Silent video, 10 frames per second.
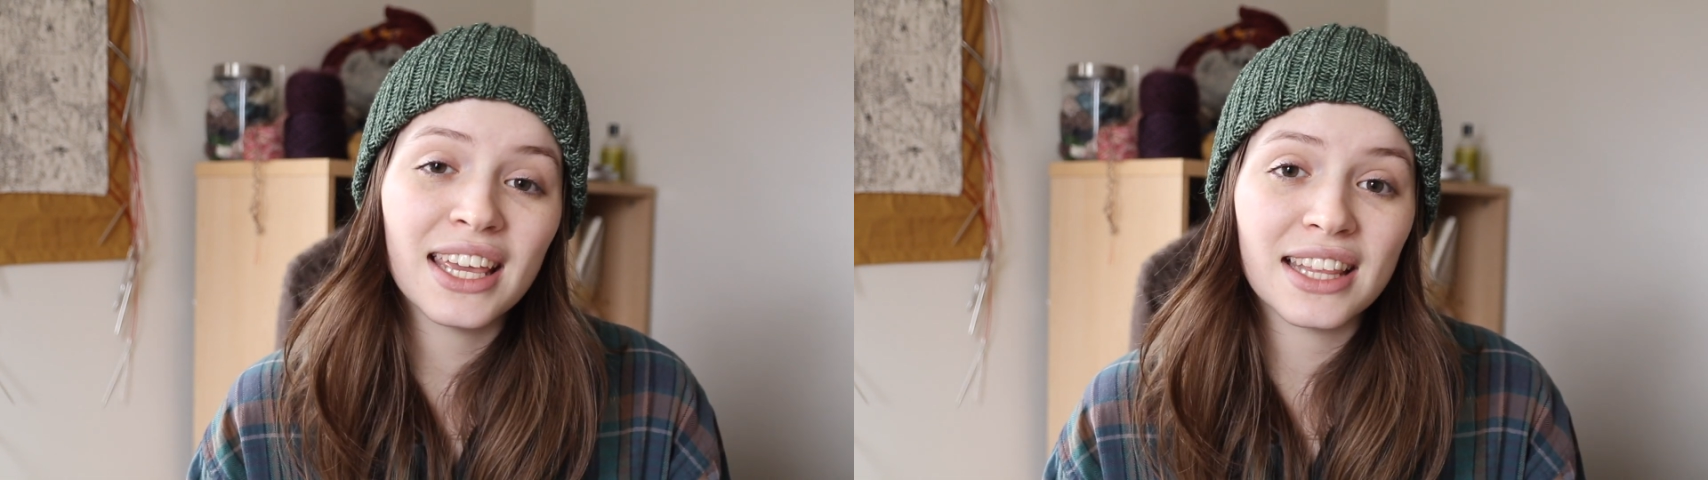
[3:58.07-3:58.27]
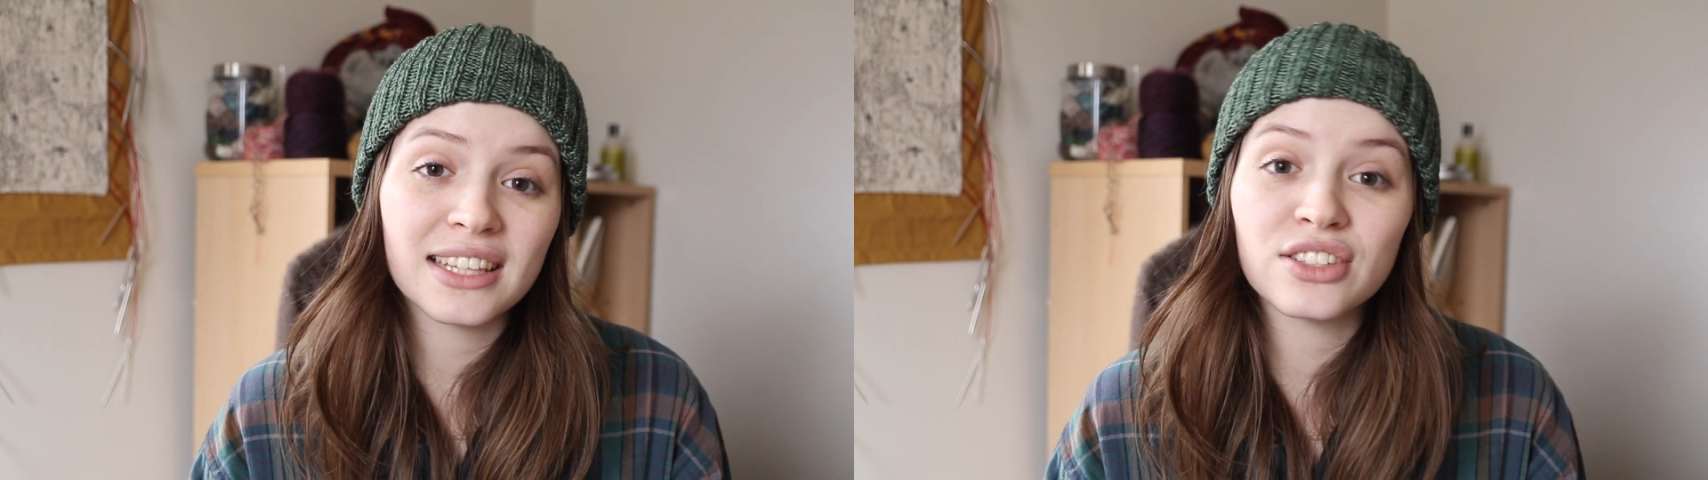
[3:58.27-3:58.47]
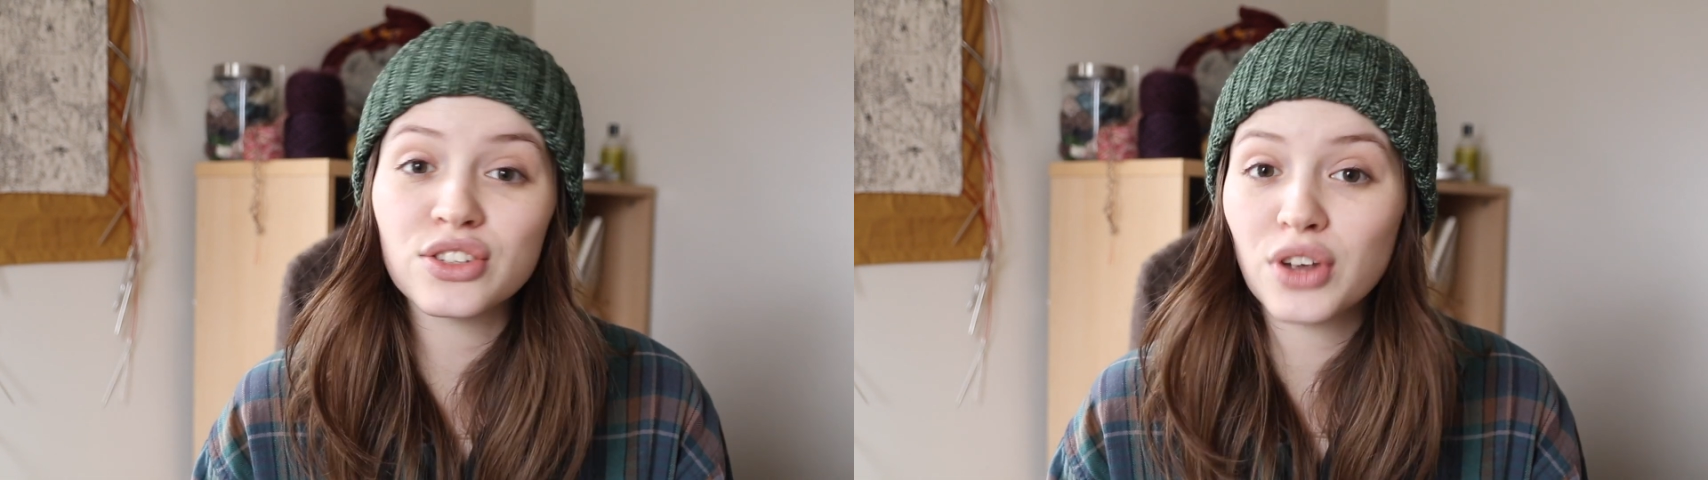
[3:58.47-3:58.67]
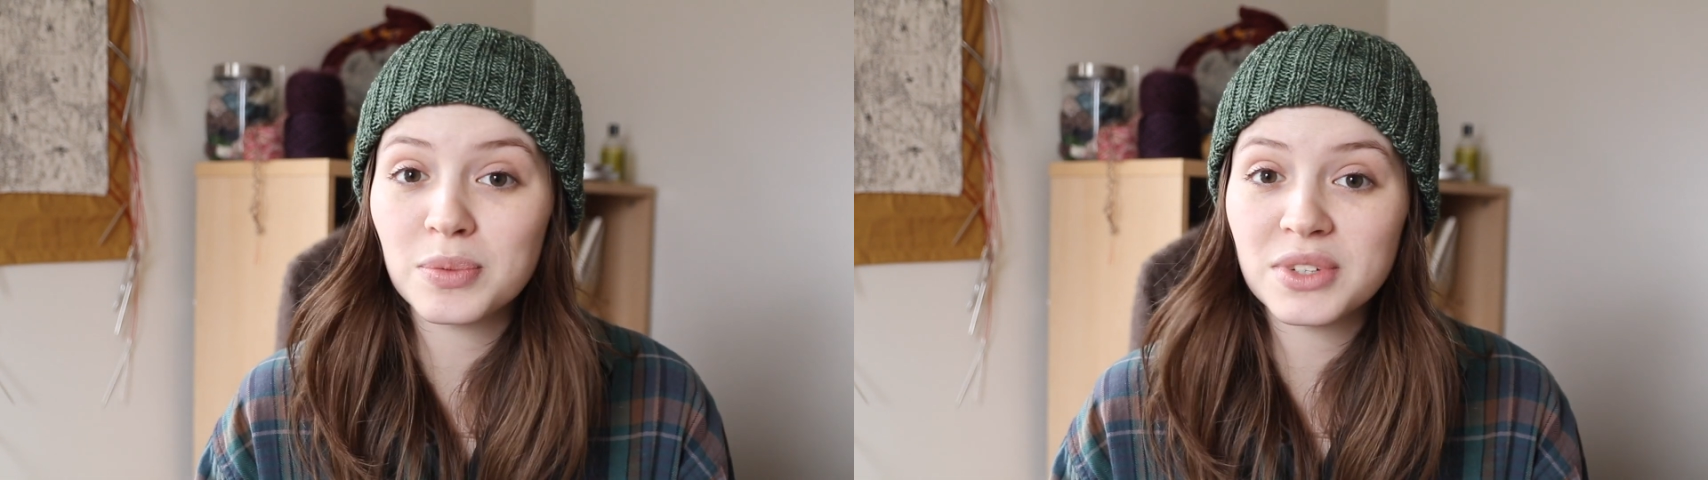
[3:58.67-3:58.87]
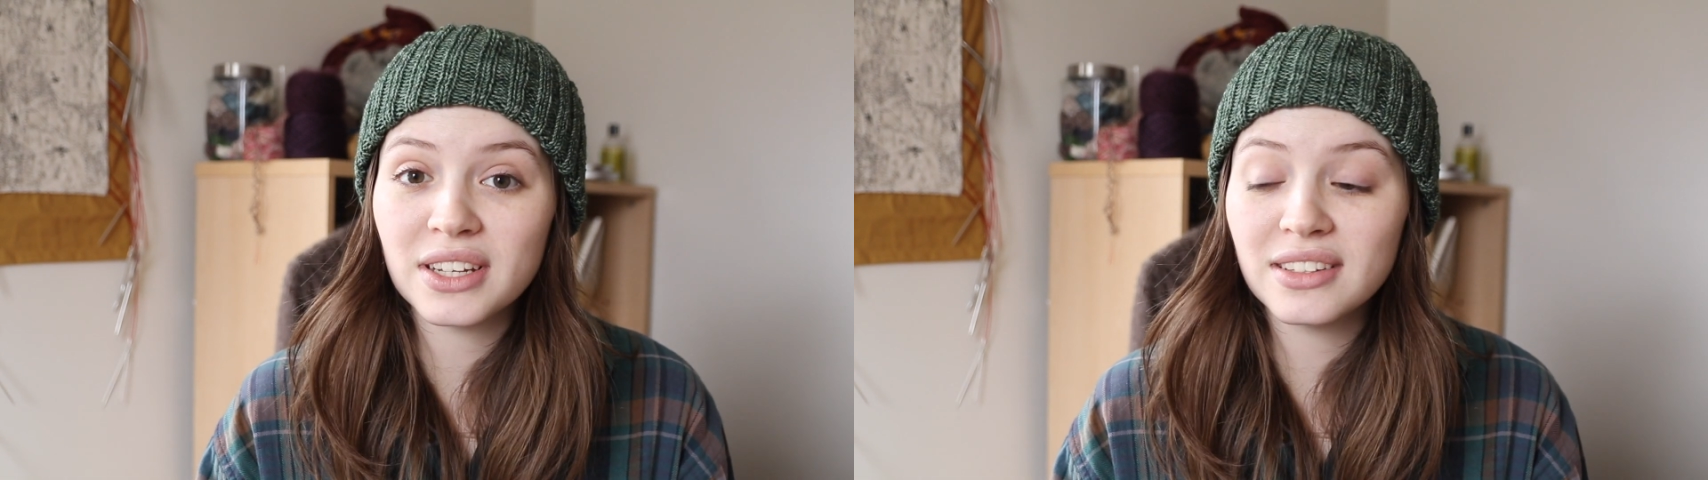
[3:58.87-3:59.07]
in the
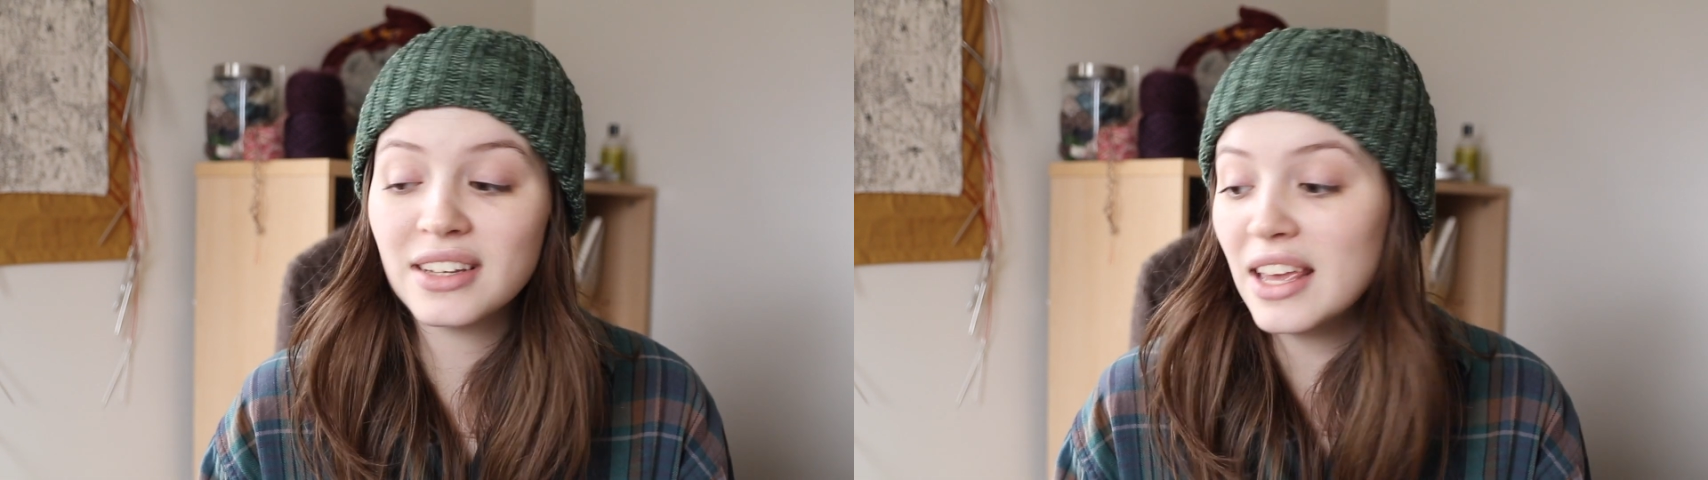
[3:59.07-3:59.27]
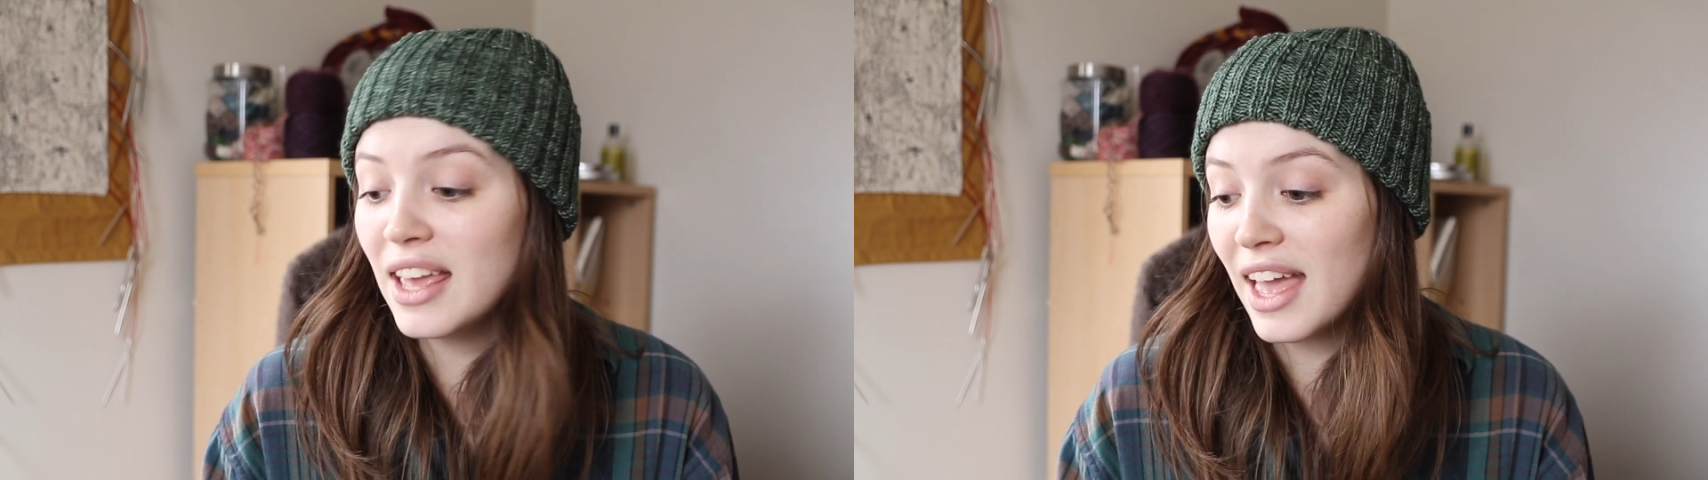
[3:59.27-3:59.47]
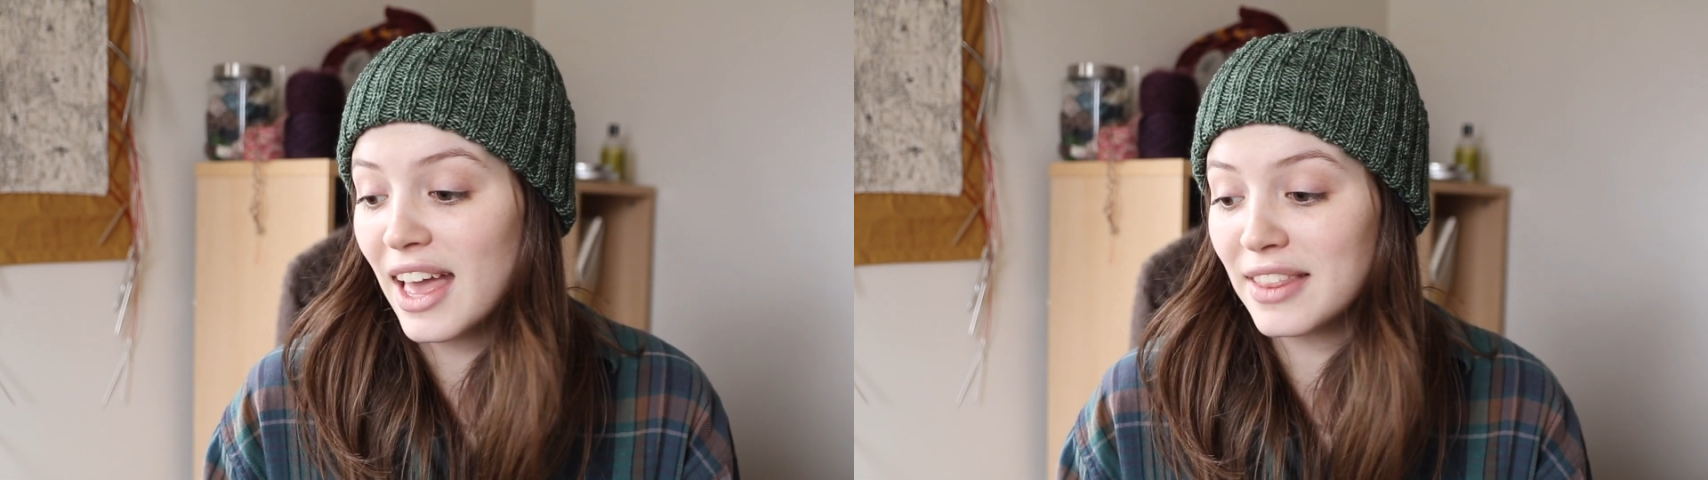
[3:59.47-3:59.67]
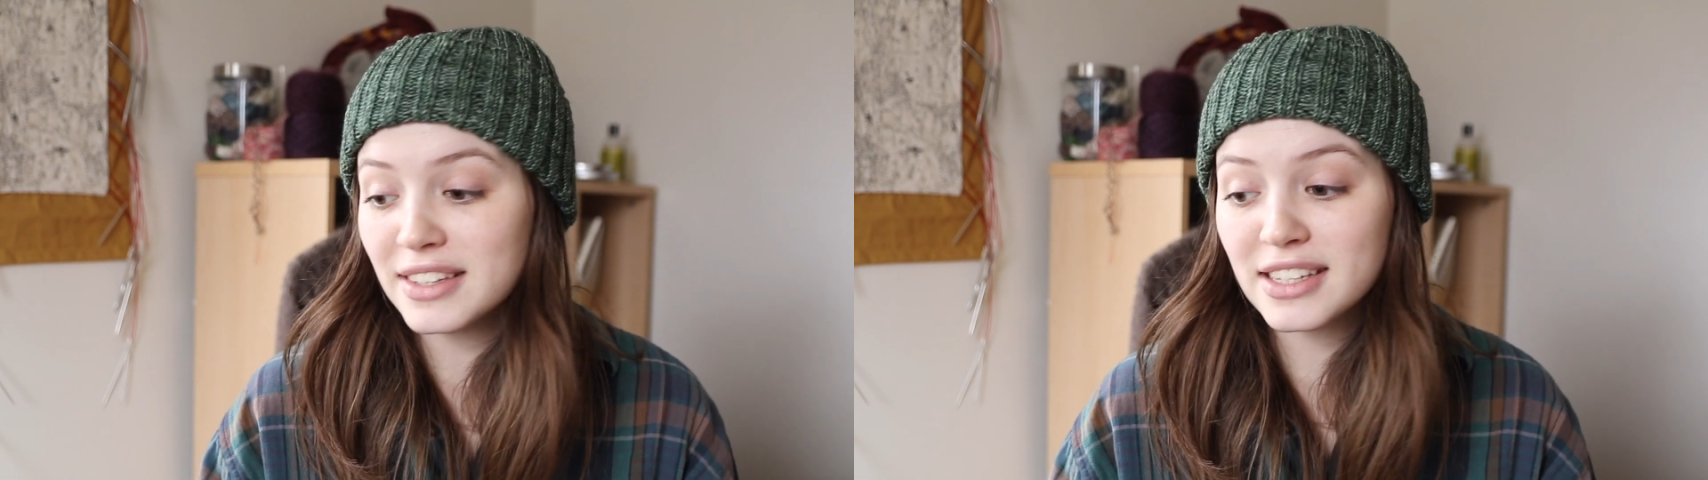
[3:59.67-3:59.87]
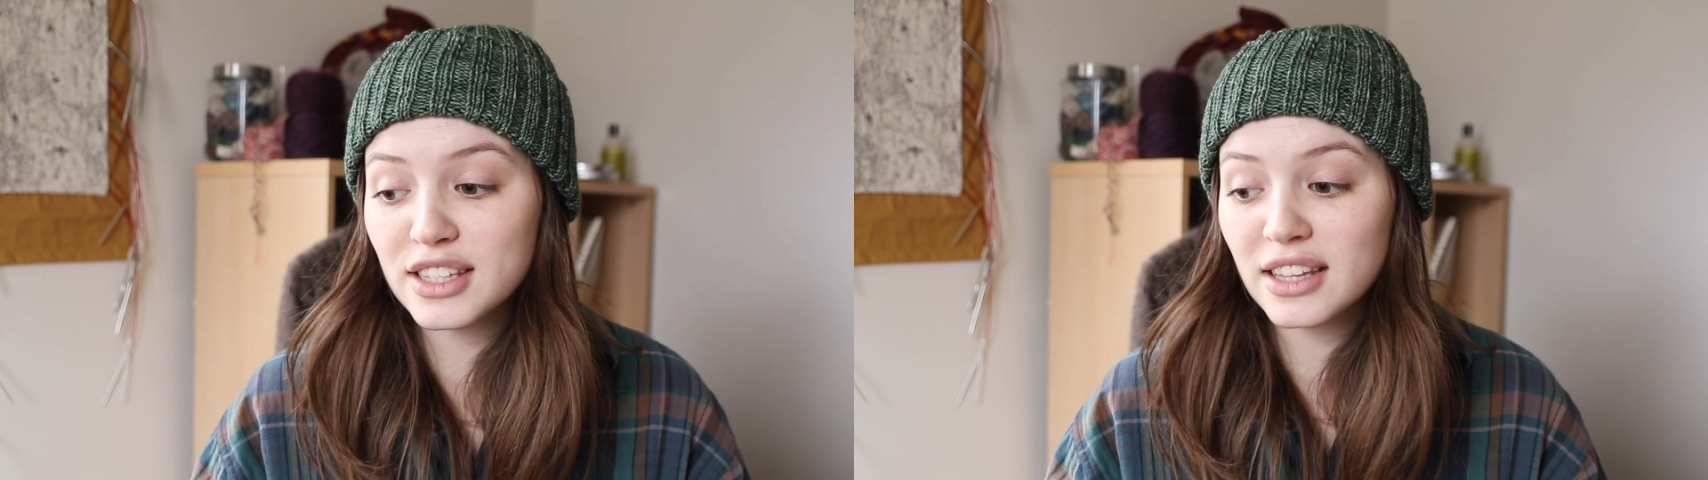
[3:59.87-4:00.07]
description, and this is